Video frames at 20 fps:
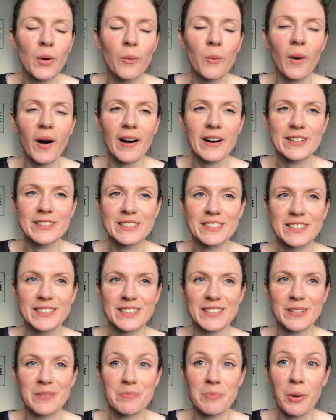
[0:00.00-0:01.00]

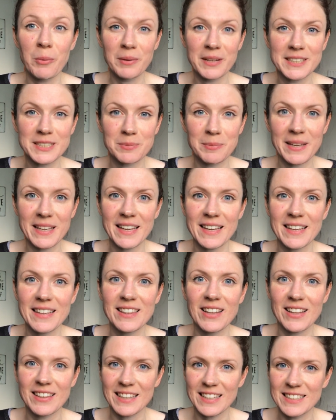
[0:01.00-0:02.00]
whilst public speaking,
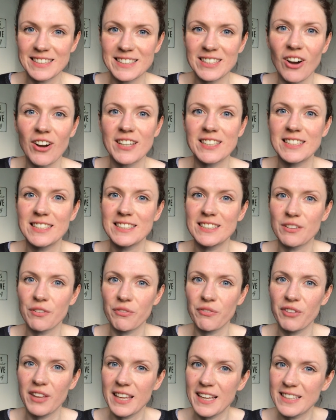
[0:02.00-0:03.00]
like the anxieties, the
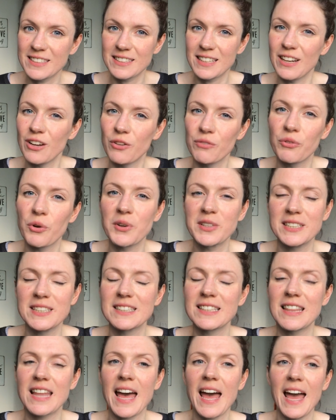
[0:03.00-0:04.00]
fears, the little voices
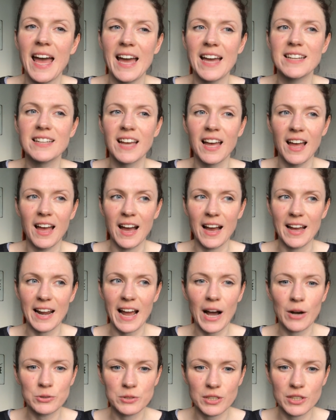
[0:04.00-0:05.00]
in the head, and
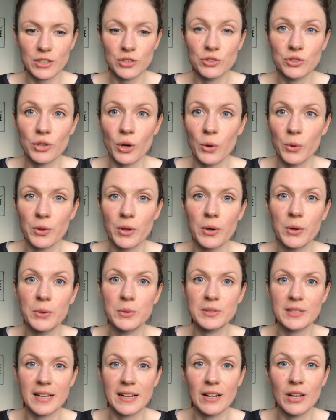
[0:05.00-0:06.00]
how to control
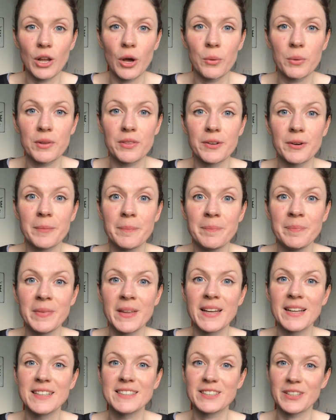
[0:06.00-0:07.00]
those and lower them
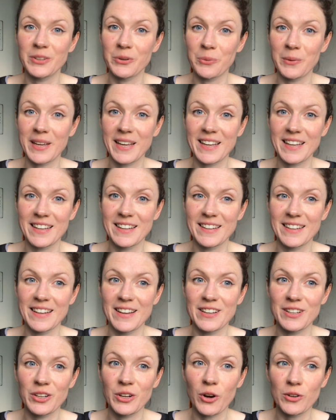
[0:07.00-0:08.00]
so that we can
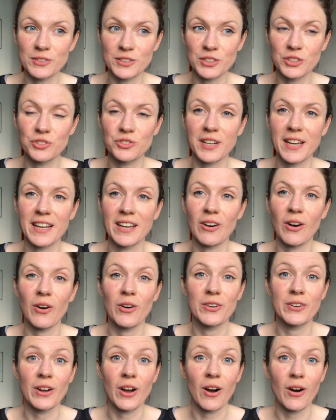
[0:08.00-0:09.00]
concentrate
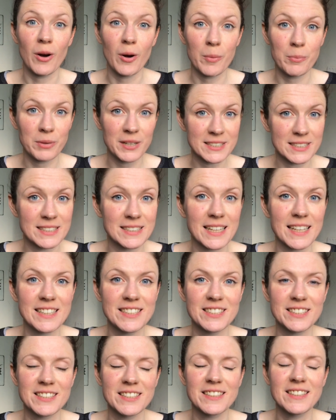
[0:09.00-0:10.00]
on our
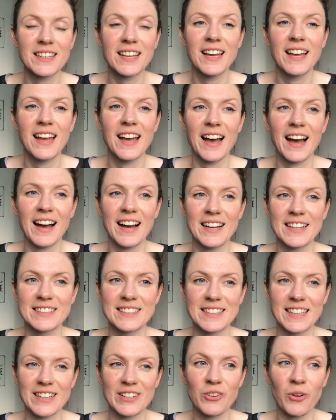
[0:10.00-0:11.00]
presentation
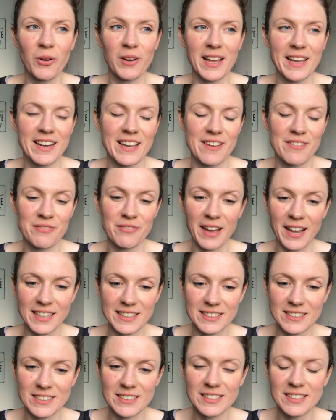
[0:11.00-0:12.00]
and not let it
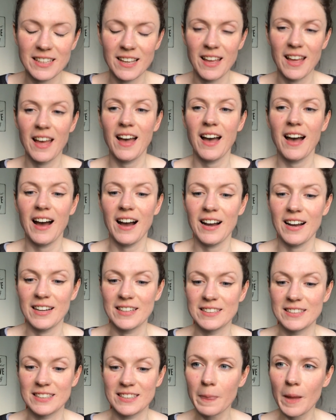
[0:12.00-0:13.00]
affect us.
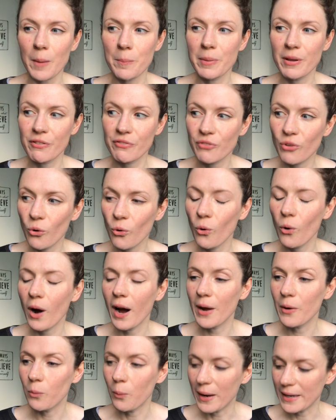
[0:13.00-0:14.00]
And before
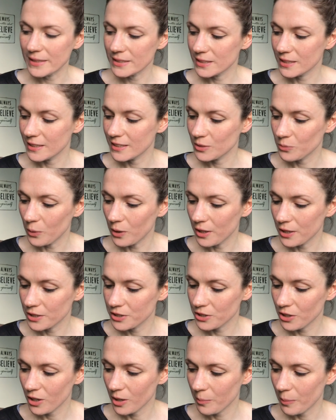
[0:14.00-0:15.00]
I went to this
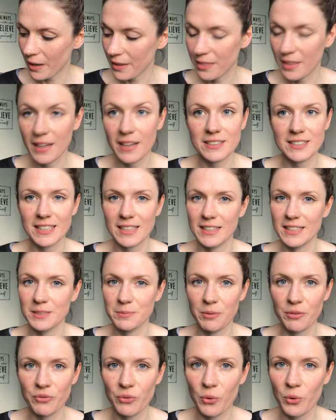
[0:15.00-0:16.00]
workshop, I think I said this
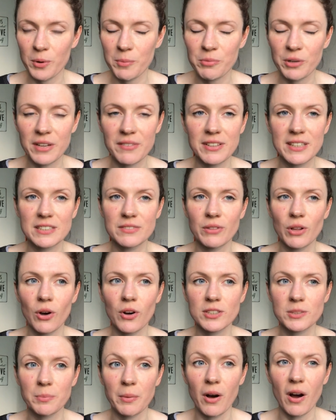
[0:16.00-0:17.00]
before in previous
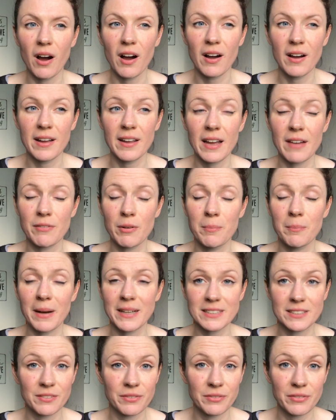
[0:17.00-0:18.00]
vlogs, but I have a
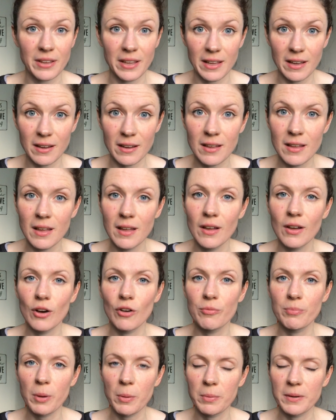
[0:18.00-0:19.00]
massive fear
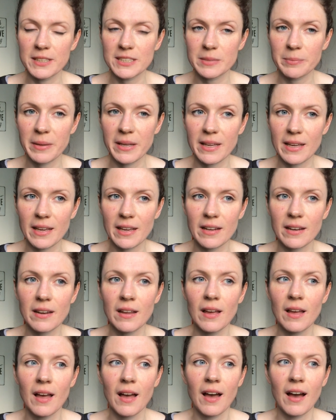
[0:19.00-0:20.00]
of public speaking.
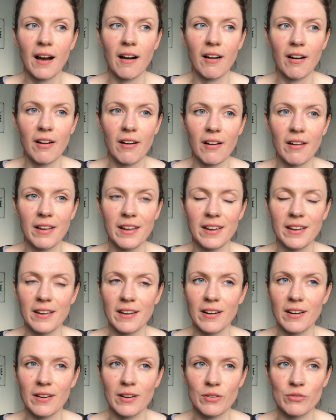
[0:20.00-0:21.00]
I
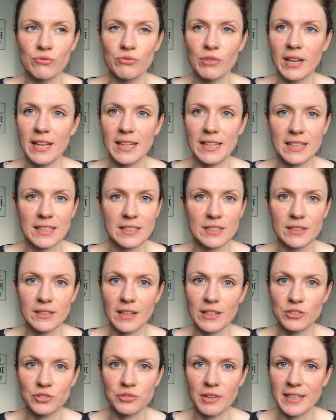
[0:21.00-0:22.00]
really
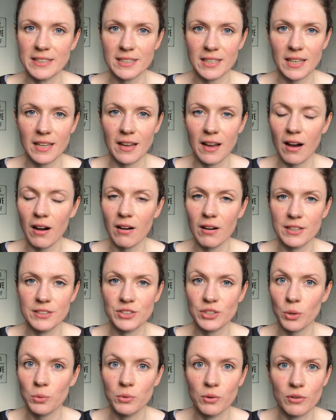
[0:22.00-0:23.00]
dread it. I
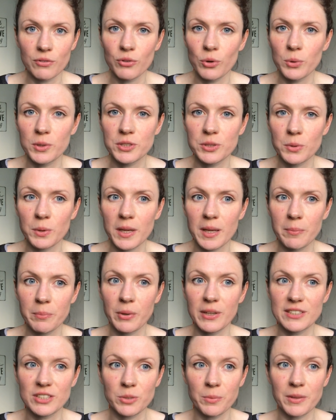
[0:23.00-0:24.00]
don't look forward to it,
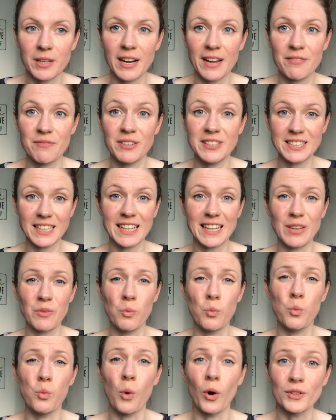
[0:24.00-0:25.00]
but it's something I physically
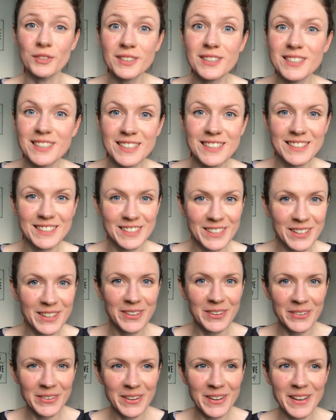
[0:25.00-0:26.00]
want to
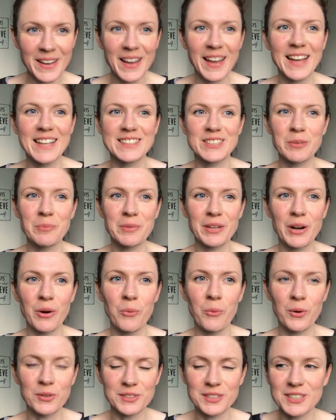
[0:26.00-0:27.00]
do. It's something I
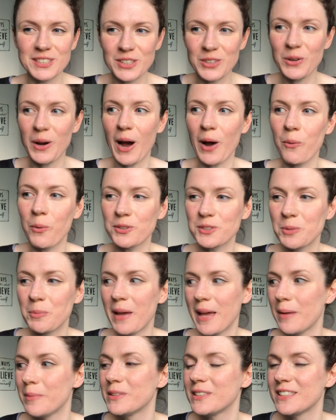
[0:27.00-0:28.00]
want to do. I want to be
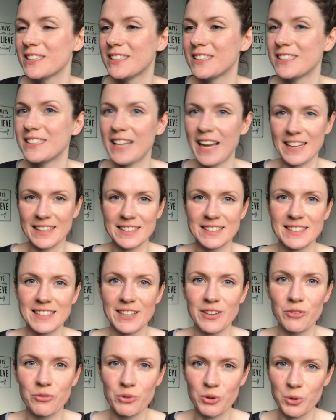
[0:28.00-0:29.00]
able to stand
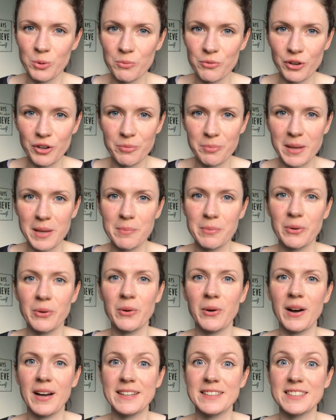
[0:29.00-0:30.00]
in a room full of
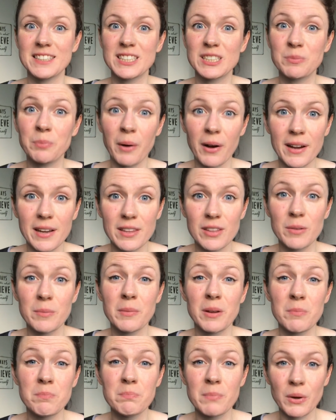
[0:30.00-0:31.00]
people and inspire
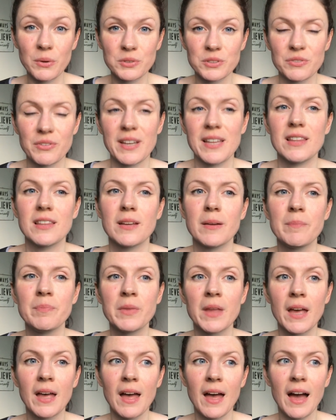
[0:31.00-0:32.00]
them, motivate them,
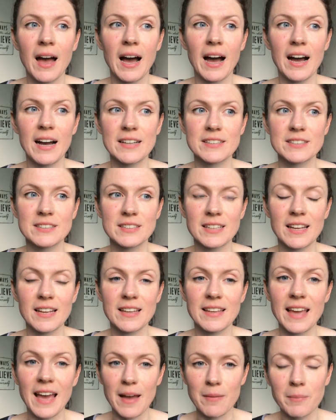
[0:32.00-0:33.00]
and
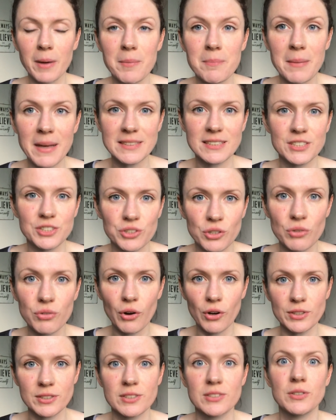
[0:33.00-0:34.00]
get my message
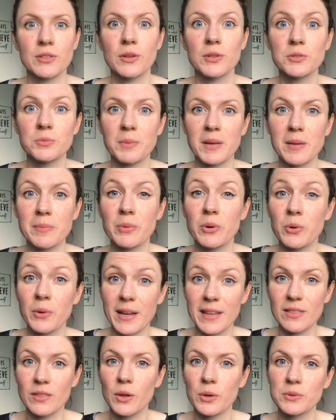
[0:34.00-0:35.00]
across to those people
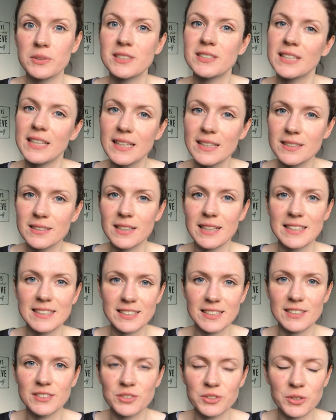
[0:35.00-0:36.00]
in those seats
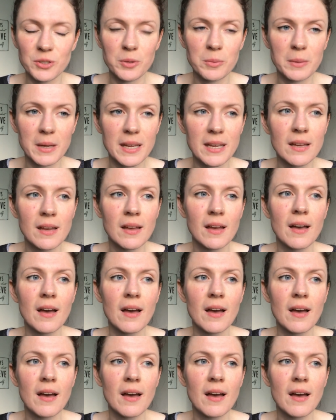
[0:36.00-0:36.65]
listening to me.